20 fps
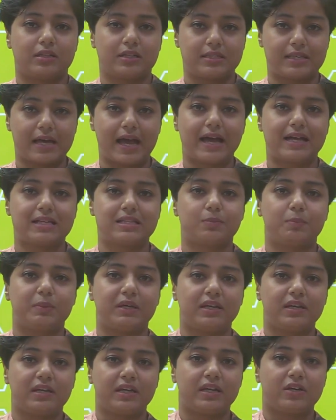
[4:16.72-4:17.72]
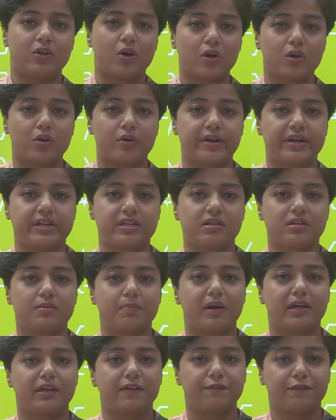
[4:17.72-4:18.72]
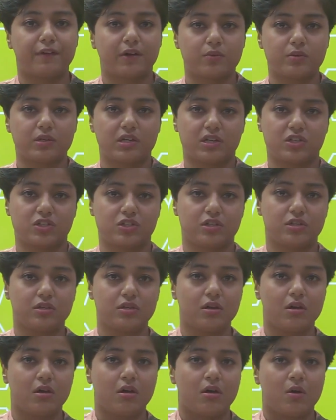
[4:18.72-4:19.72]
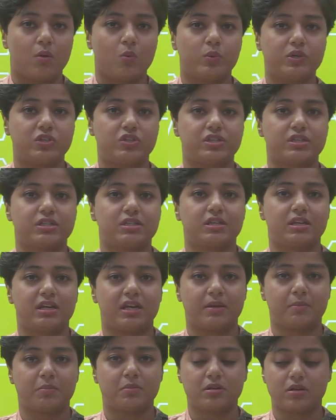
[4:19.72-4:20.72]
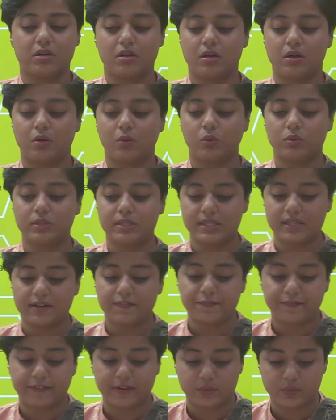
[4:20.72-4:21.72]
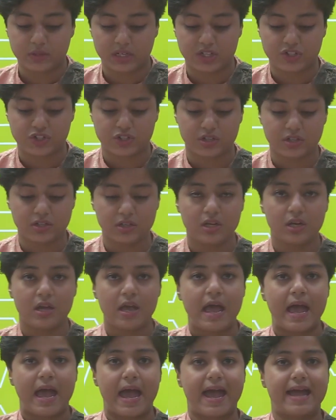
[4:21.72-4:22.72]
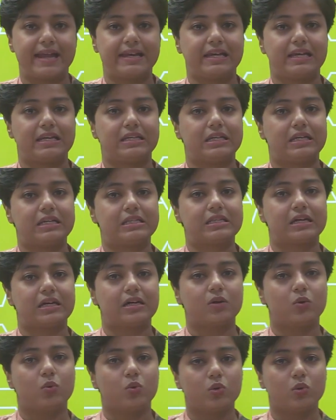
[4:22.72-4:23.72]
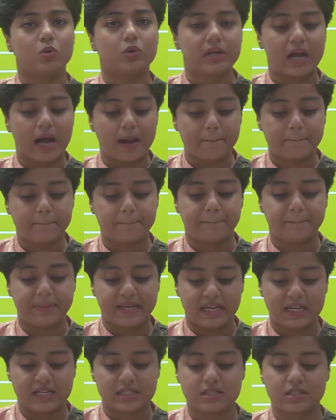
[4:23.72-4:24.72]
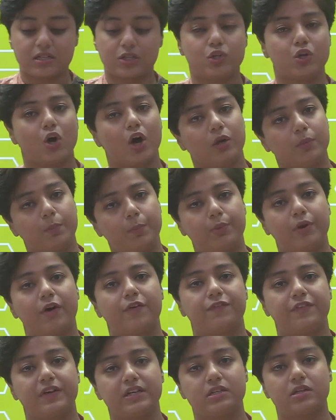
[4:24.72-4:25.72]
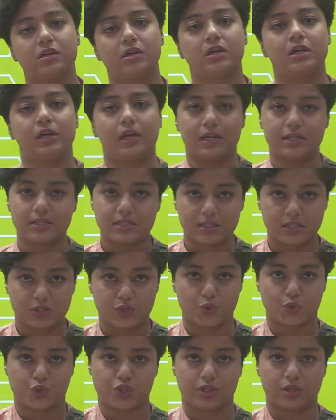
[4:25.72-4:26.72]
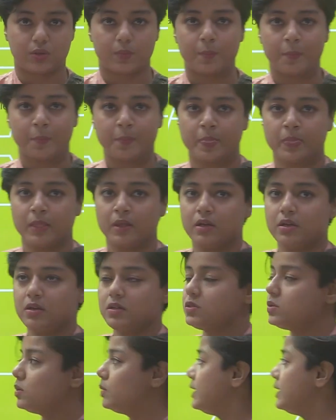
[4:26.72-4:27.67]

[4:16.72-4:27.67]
has been inaugurated by a foundation which is named Utsav Foundation, and it is a Gurugram based non-profit institution. So,